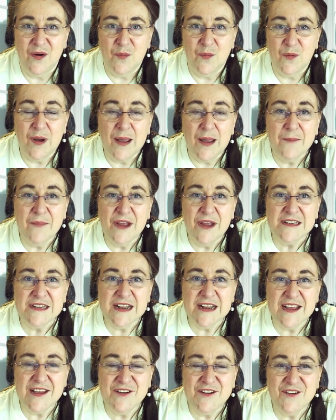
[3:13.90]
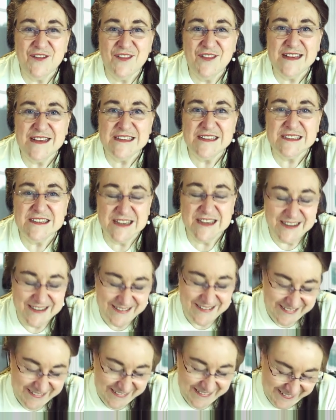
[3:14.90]
Why am I telling you this?
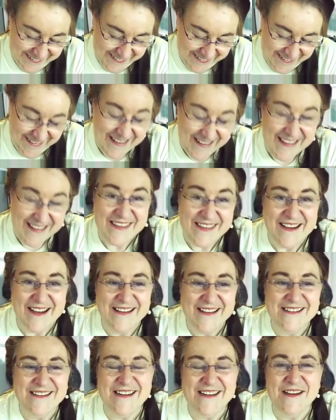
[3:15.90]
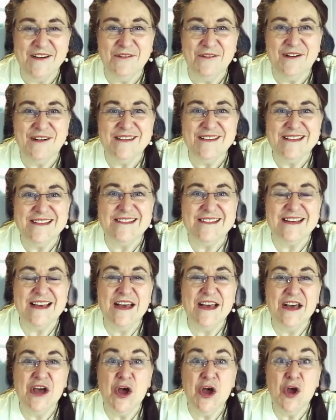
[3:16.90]
The idea was
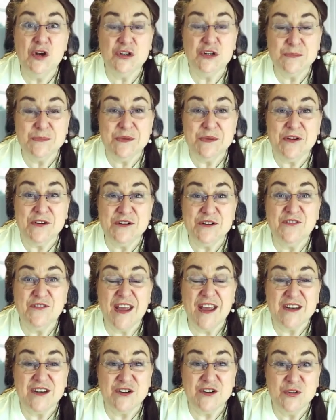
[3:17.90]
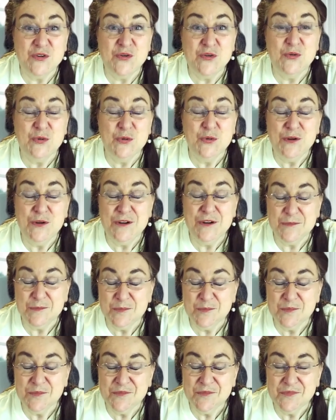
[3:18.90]
to motivate you
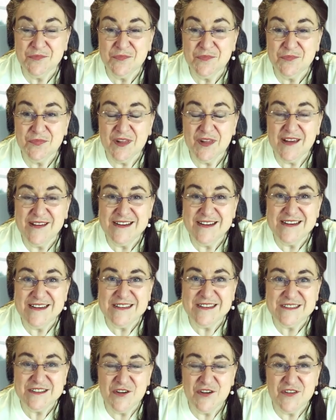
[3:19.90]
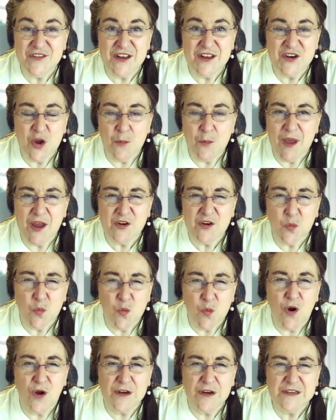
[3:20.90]
so that no matter
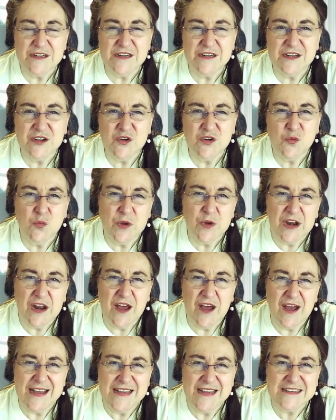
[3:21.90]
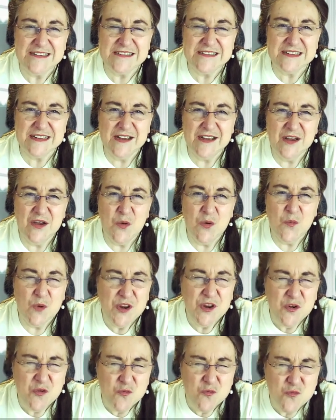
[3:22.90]
what, you realize
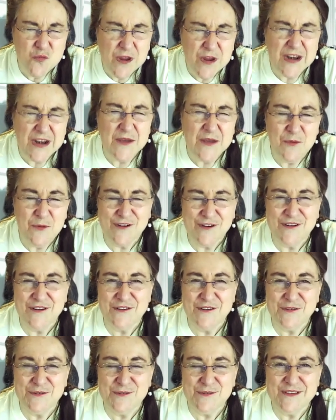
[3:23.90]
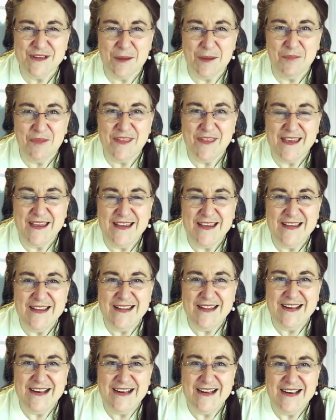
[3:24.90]
when you really want to do something,
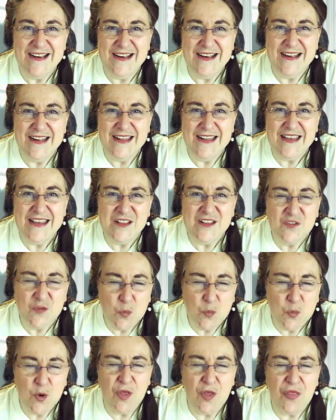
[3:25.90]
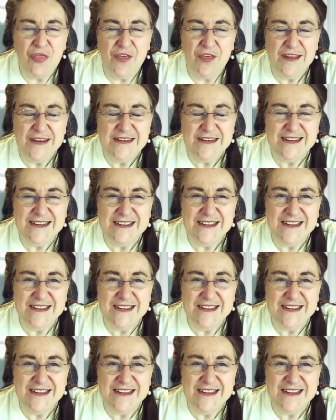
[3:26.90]
it's worth it